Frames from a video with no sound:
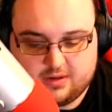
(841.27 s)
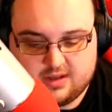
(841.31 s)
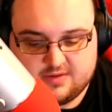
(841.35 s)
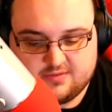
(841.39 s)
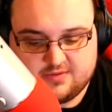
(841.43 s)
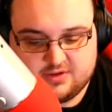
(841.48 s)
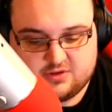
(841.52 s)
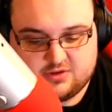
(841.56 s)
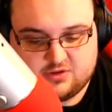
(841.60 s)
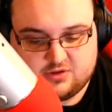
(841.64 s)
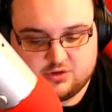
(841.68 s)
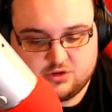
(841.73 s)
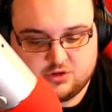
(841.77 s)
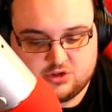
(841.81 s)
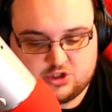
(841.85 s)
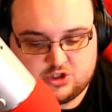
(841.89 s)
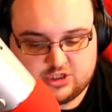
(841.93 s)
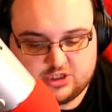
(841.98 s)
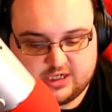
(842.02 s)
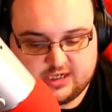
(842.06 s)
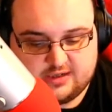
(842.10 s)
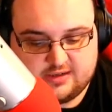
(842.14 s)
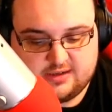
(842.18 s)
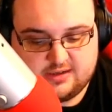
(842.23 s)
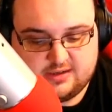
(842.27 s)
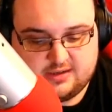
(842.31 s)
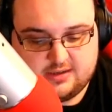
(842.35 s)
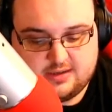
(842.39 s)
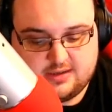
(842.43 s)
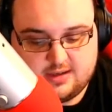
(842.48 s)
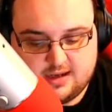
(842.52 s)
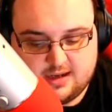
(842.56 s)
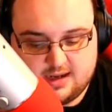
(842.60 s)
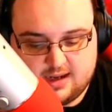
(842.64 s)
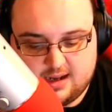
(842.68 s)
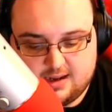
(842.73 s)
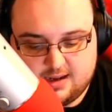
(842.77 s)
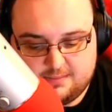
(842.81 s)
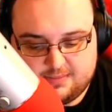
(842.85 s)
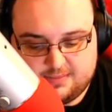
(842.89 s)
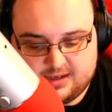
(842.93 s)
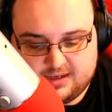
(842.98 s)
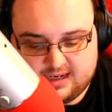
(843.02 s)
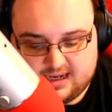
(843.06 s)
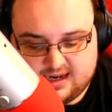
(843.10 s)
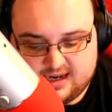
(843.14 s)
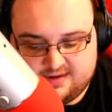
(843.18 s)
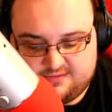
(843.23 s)
us good shit, but
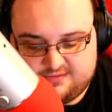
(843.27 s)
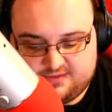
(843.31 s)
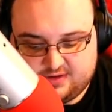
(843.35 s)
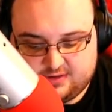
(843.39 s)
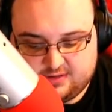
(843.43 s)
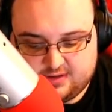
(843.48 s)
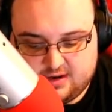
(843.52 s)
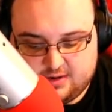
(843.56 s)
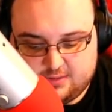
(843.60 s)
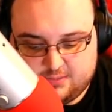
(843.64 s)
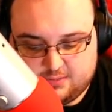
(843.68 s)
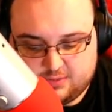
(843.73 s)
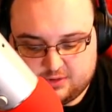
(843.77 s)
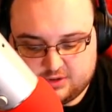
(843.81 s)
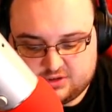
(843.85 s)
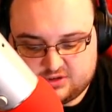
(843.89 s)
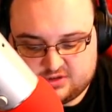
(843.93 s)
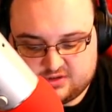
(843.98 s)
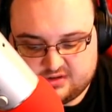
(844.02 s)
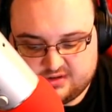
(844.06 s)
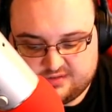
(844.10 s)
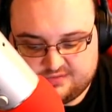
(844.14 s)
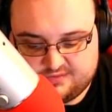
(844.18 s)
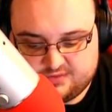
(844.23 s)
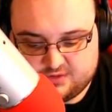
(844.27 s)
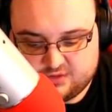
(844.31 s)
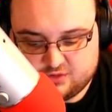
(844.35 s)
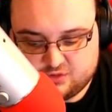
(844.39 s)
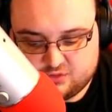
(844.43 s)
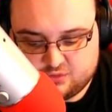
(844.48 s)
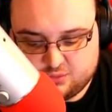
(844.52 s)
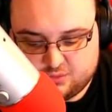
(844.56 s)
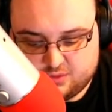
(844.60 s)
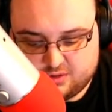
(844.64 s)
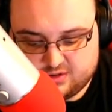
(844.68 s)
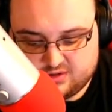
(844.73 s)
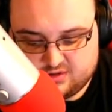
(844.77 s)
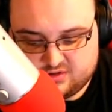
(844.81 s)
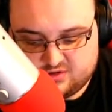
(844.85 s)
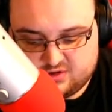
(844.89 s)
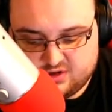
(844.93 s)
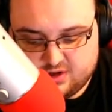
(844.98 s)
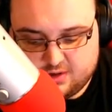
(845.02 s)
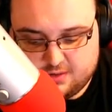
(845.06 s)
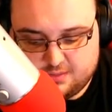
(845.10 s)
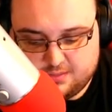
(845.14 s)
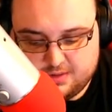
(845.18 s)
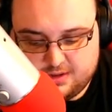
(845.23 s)
I got to figure out what's the first one.
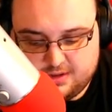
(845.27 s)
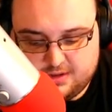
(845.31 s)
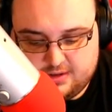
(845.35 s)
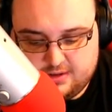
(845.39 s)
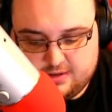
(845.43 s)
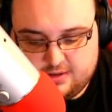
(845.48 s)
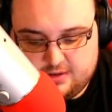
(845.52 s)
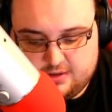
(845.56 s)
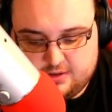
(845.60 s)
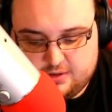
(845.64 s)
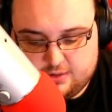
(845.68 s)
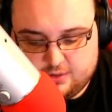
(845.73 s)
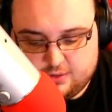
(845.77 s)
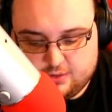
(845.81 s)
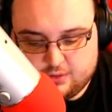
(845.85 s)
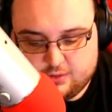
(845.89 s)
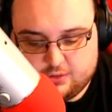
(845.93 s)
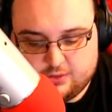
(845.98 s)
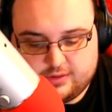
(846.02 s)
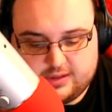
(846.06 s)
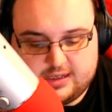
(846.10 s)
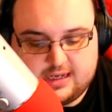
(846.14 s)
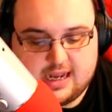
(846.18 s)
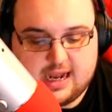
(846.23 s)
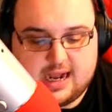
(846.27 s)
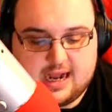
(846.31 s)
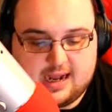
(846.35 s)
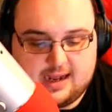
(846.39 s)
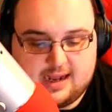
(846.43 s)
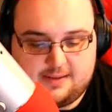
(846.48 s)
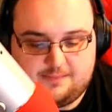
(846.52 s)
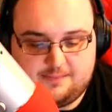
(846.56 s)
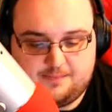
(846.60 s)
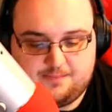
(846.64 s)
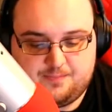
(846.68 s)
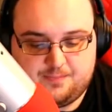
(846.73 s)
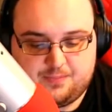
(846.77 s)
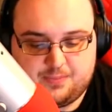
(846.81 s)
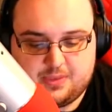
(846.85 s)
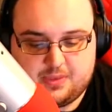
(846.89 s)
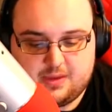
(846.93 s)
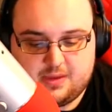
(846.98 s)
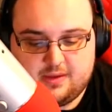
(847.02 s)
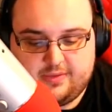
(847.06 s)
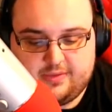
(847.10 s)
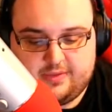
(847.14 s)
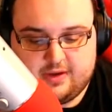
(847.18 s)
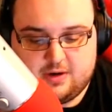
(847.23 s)
So early on,
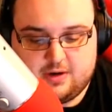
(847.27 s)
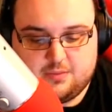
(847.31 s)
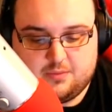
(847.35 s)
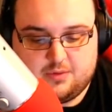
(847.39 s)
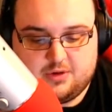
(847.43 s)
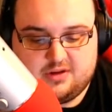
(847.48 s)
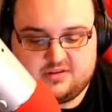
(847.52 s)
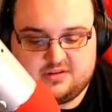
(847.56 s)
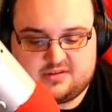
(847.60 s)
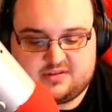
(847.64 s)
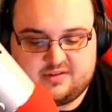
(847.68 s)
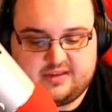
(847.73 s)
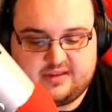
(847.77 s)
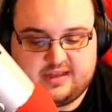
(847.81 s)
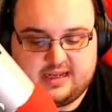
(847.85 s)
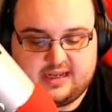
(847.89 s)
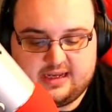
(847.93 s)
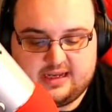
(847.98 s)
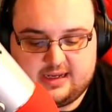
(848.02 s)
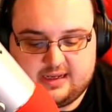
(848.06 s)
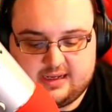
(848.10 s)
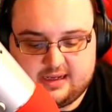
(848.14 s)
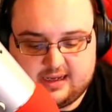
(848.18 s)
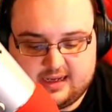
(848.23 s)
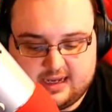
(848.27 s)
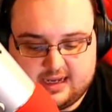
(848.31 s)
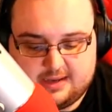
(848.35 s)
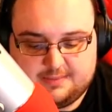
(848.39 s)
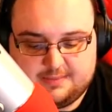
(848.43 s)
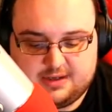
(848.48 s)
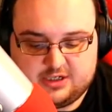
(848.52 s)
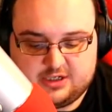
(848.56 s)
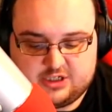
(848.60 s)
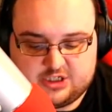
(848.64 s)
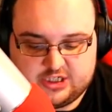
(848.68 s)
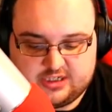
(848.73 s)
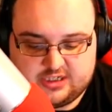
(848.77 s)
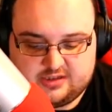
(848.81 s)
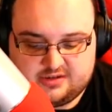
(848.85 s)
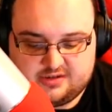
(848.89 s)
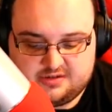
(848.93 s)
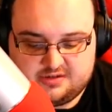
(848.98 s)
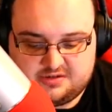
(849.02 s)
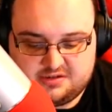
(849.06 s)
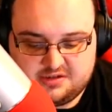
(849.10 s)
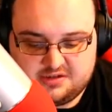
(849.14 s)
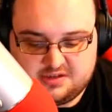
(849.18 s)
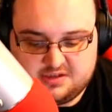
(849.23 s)
there was the
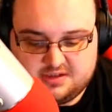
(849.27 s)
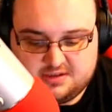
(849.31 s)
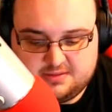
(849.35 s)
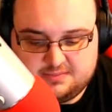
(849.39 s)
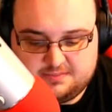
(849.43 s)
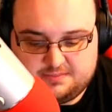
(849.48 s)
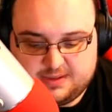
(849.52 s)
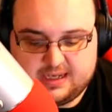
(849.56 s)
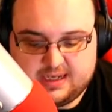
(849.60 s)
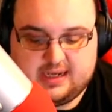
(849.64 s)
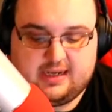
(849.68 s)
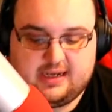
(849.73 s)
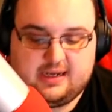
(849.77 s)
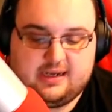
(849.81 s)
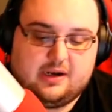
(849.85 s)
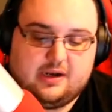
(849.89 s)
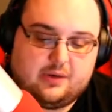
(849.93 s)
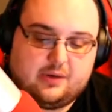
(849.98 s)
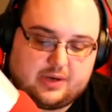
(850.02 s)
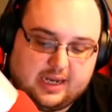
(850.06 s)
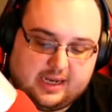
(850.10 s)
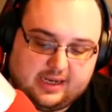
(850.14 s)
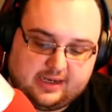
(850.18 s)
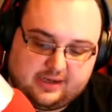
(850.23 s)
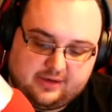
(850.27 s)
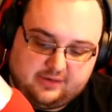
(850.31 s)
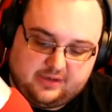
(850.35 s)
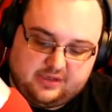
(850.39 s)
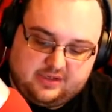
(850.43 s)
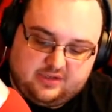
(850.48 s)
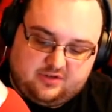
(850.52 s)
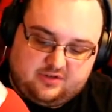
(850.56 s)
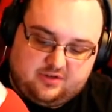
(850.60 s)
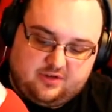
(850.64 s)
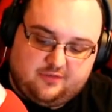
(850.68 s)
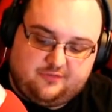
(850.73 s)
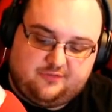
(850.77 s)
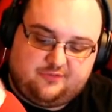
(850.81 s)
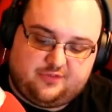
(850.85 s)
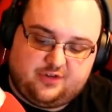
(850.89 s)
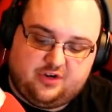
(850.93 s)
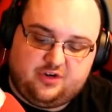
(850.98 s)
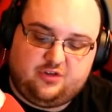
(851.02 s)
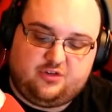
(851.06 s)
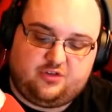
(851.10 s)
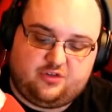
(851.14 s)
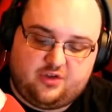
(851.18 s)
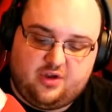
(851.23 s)
images being in, okay, here it is. So
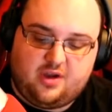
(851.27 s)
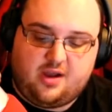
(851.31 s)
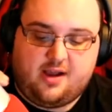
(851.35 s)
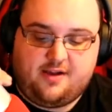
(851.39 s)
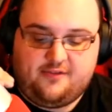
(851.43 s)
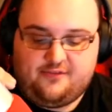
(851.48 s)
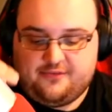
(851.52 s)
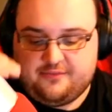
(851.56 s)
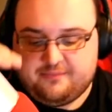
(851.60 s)
first off,